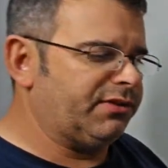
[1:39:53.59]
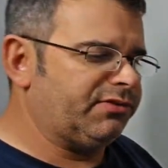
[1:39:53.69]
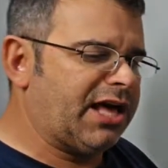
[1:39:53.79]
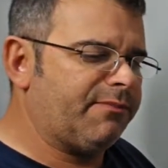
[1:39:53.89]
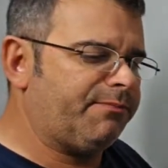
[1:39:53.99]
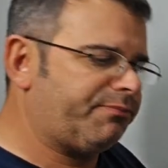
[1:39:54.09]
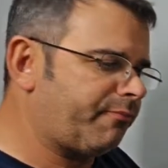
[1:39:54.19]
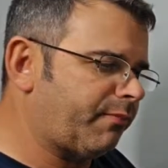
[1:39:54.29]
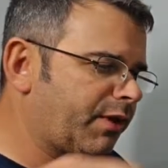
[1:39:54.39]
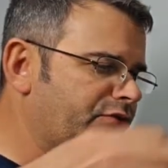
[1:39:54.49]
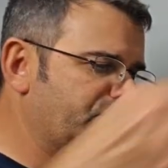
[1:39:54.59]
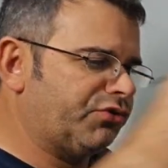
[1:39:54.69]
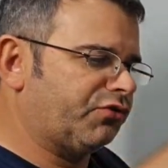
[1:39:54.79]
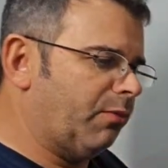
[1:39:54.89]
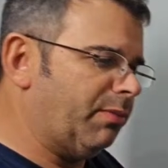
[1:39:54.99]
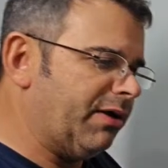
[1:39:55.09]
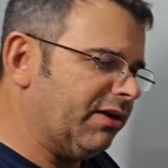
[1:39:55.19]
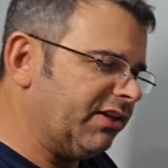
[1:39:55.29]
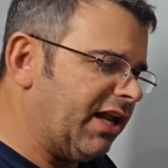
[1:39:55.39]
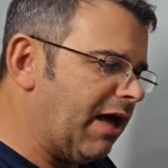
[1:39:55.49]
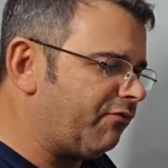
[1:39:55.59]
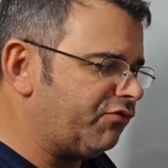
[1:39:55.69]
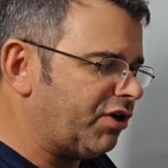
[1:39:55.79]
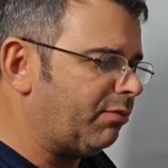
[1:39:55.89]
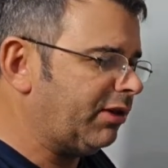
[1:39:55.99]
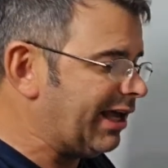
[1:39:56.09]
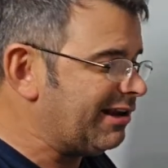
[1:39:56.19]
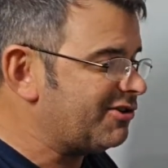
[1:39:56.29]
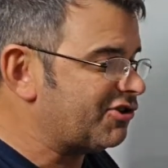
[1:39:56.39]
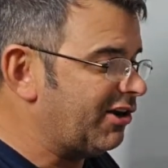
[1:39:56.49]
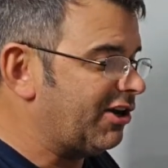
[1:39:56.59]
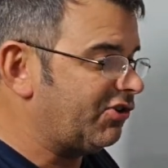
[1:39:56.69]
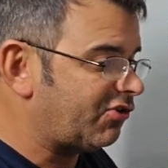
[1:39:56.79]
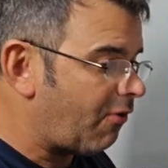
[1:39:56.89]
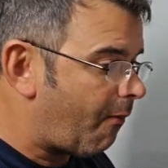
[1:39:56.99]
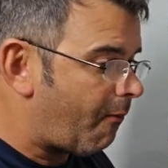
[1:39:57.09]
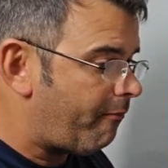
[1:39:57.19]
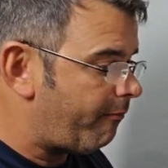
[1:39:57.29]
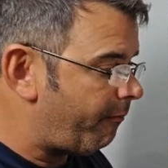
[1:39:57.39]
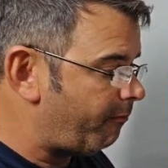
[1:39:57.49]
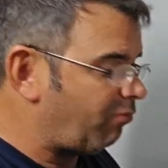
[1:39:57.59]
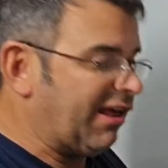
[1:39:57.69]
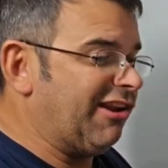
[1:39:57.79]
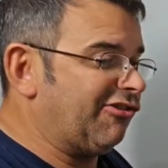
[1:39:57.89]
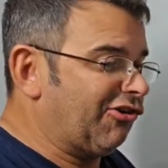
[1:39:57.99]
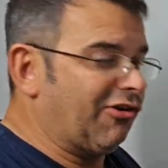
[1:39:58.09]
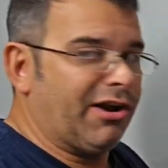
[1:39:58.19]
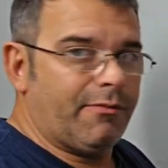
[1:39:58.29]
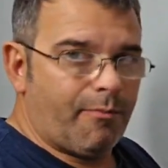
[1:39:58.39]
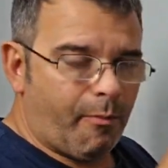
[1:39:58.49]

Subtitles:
that useful, but it did have double 8-inch guns and a turret